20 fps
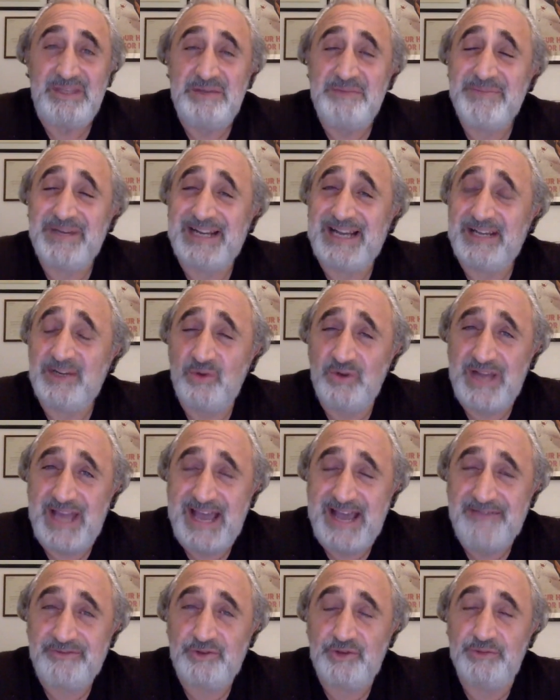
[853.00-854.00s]
But I don't
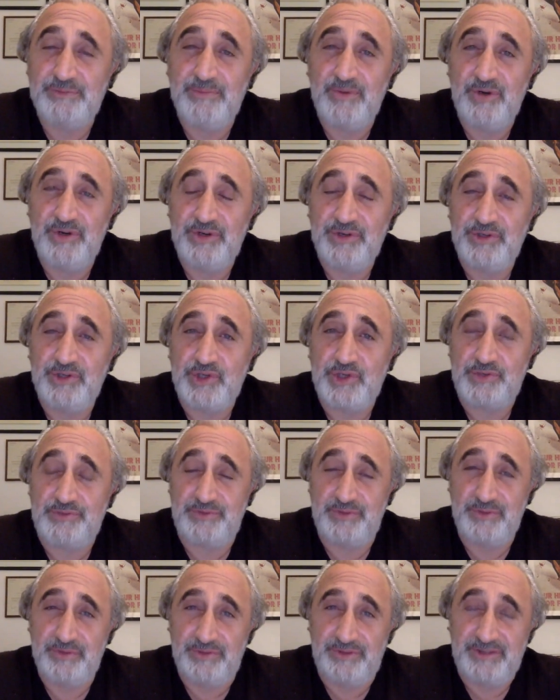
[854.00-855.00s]
have to murder
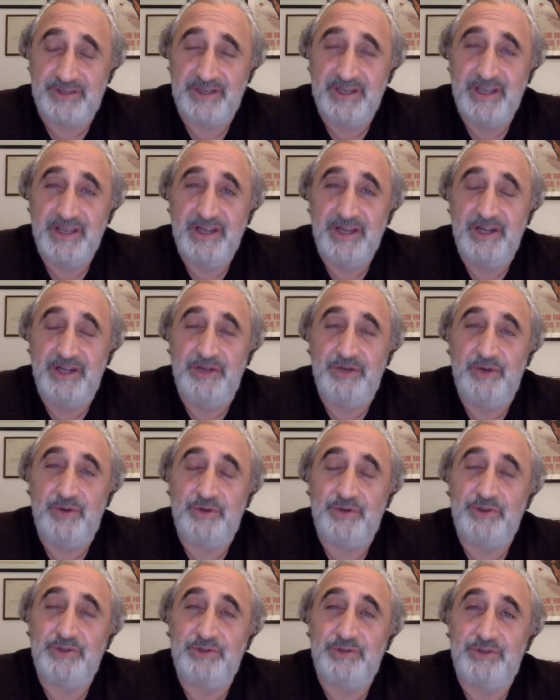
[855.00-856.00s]
truth in
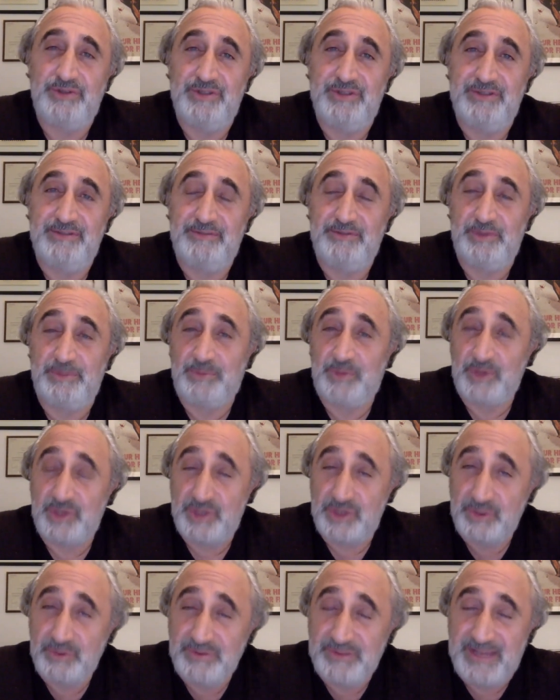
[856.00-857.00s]
order to
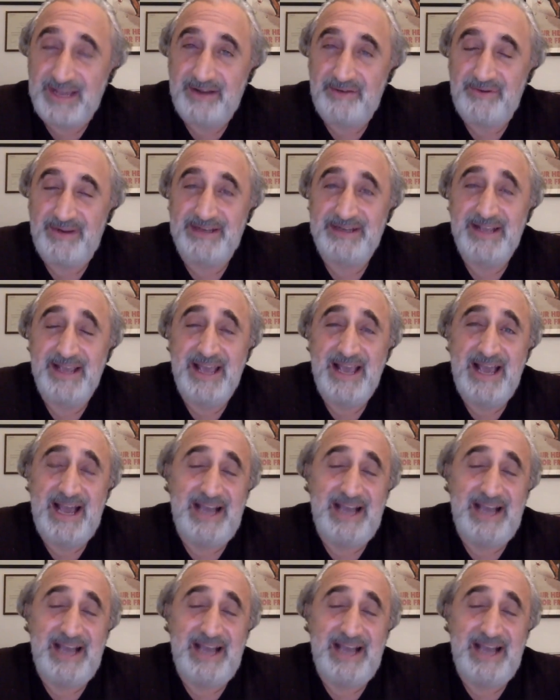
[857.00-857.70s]
pursue that, right?